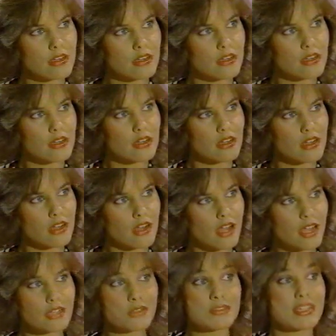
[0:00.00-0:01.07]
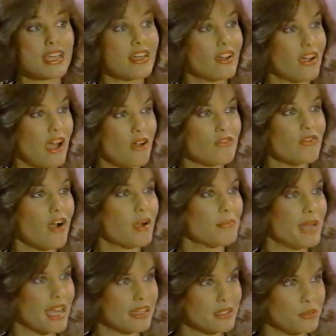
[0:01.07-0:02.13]
your husband? I don't care
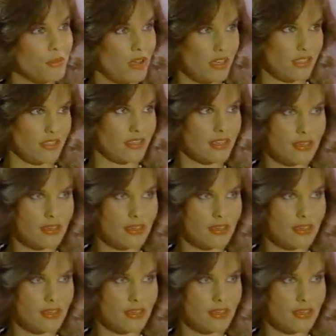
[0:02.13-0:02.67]
how far back it